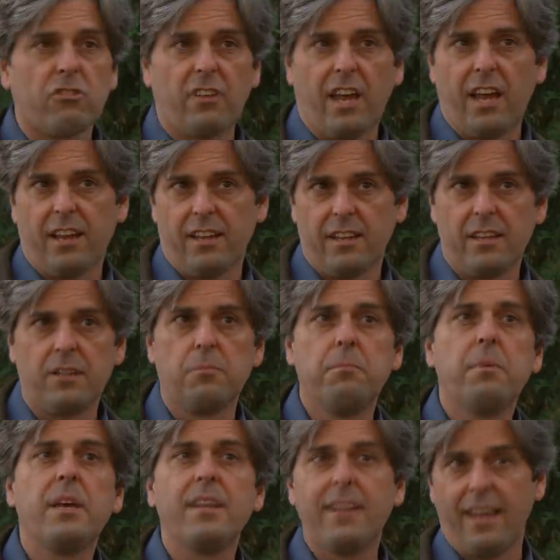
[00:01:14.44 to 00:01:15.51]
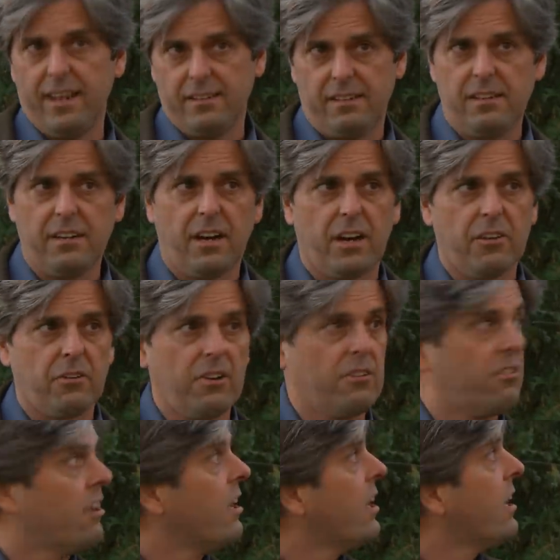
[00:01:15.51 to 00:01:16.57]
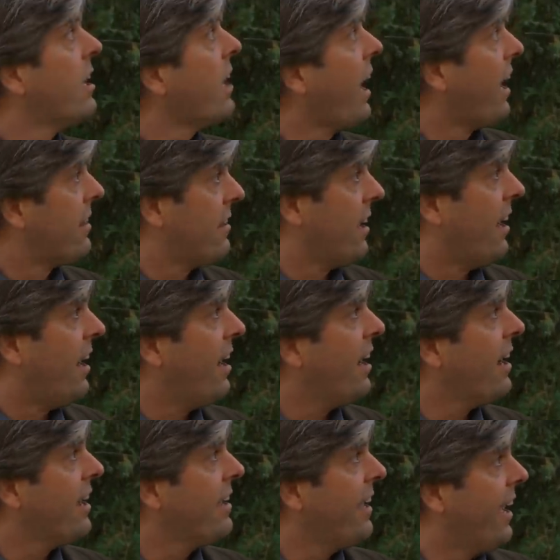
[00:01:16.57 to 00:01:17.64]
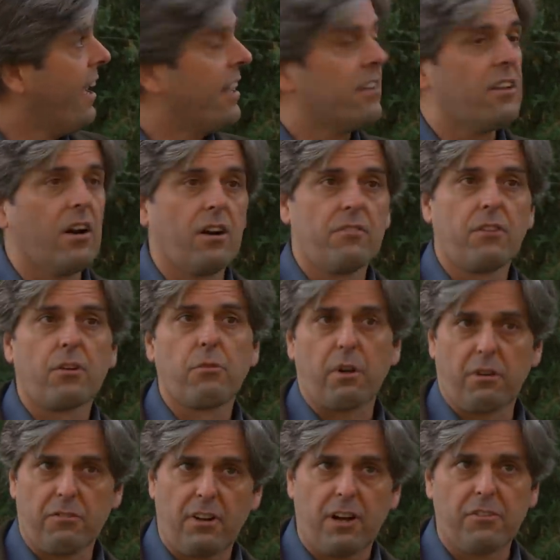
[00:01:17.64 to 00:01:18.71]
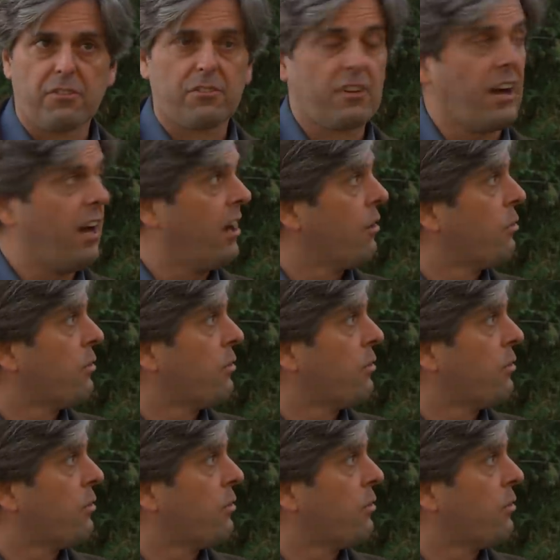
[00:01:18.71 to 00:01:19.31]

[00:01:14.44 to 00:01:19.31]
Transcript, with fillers: was added in the mid 1800s at the high end of the Greek Revival style,